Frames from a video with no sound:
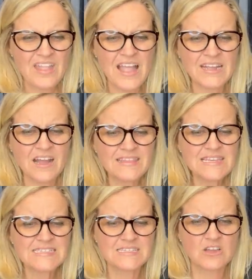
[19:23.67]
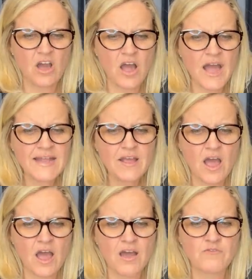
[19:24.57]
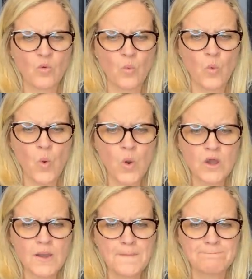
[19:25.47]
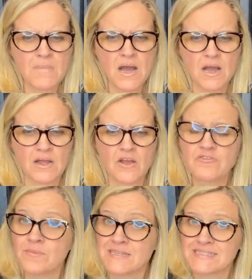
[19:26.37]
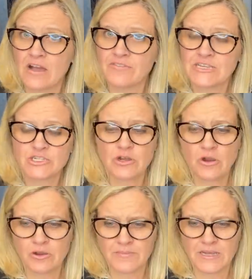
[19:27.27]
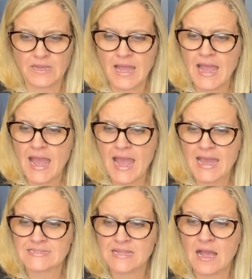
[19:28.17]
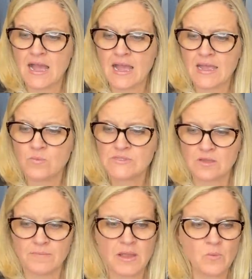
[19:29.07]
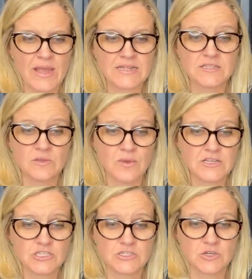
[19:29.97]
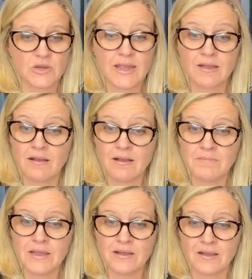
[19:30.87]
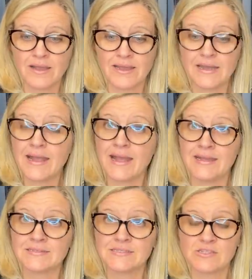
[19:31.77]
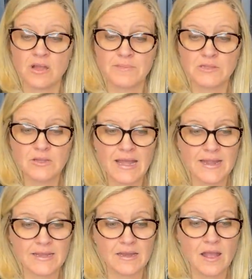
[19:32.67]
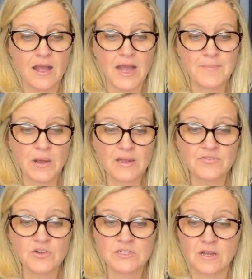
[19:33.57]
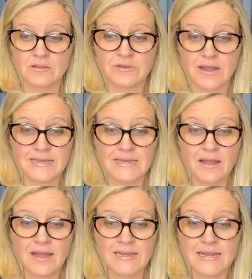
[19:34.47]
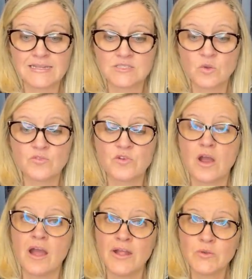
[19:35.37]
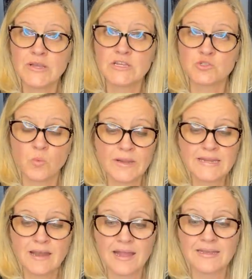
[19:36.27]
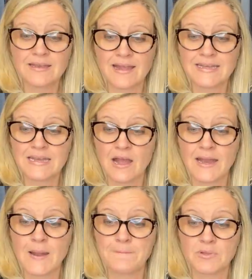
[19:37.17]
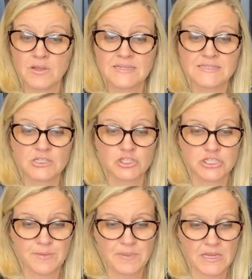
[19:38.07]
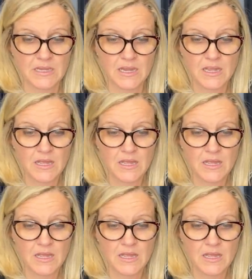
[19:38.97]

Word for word: I got this God of War mug from the Salvation Army. As I was on my way to the register, it caught my eye and I had to stop and look at it. I bought it for one dollar ninety-nine and it sold for one hundred twenty-nine ninety-nine plus shipping.